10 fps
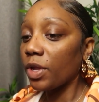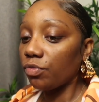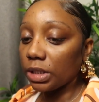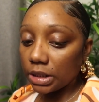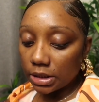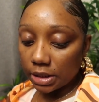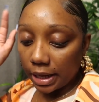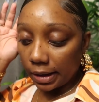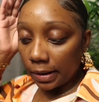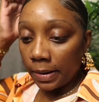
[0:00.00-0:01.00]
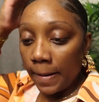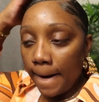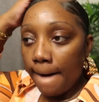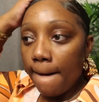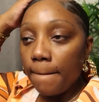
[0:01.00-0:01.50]
Really dislike it.
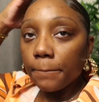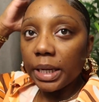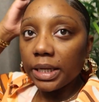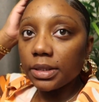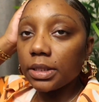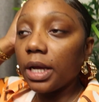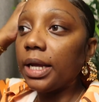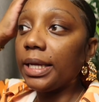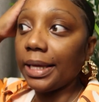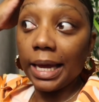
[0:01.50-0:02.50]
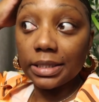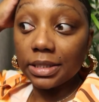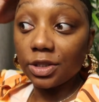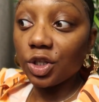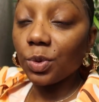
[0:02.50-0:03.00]
But
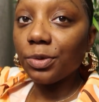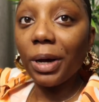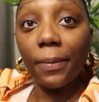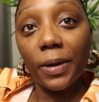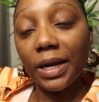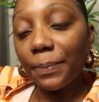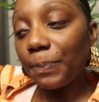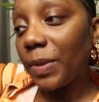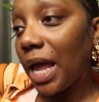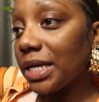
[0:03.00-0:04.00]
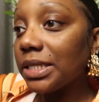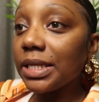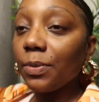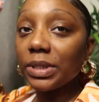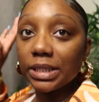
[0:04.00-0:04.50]
yes, just want to pop in,
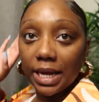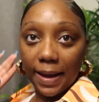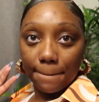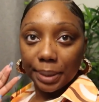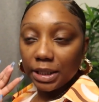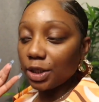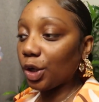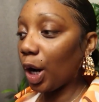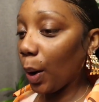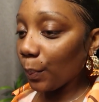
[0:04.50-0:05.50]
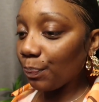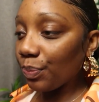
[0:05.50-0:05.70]
say what's up, you know.